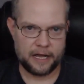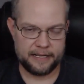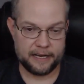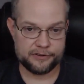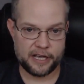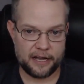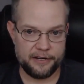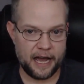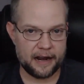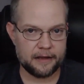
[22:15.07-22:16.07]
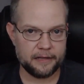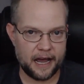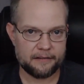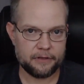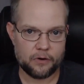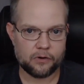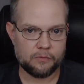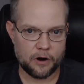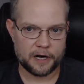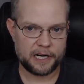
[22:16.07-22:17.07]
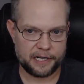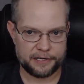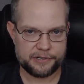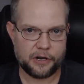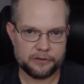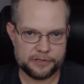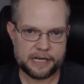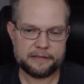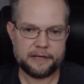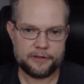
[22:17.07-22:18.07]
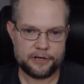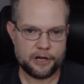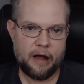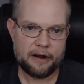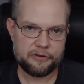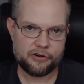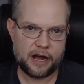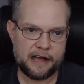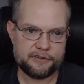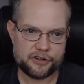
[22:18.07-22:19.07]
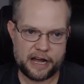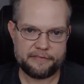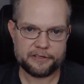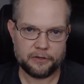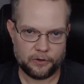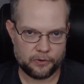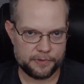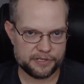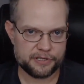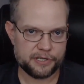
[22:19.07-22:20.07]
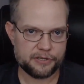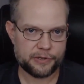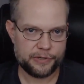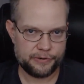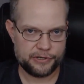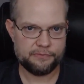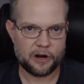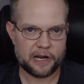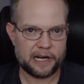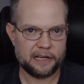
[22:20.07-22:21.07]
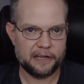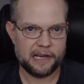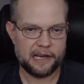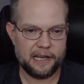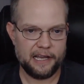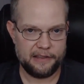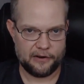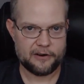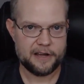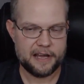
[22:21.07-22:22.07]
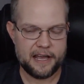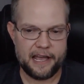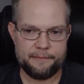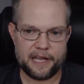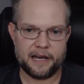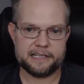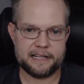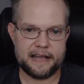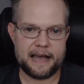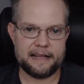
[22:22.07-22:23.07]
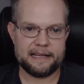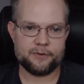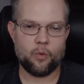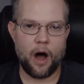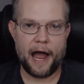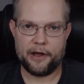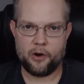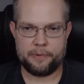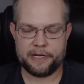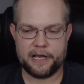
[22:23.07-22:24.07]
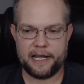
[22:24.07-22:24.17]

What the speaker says: And there's not a lot of local marketing consultants out there that know how to drive traffic to local businesses through YouTube marketing either. And because of that, it's wide open.